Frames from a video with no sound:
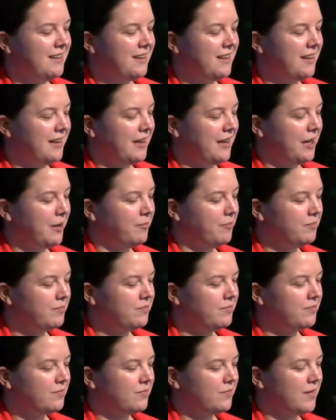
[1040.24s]
Um,
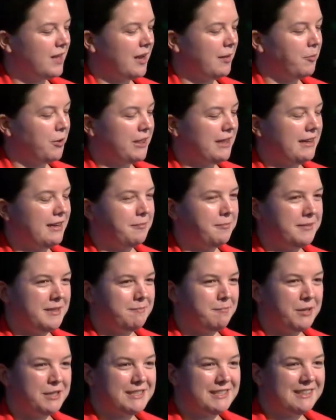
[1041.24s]
I bring that up
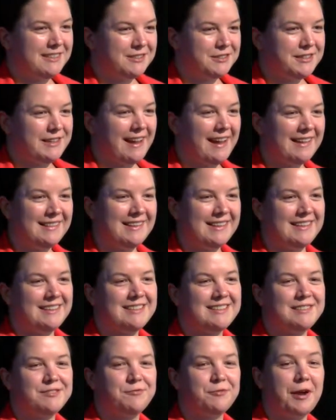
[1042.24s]
in particular to highlight
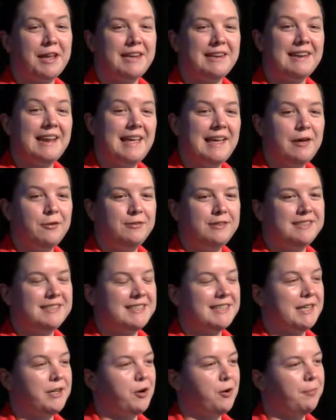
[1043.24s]
because right now
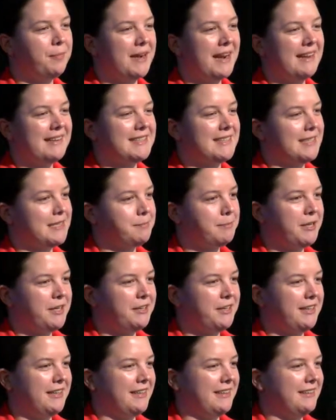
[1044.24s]
is the open access
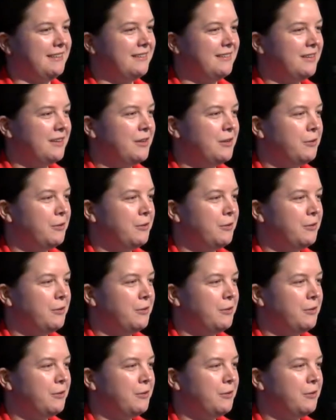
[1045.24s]
period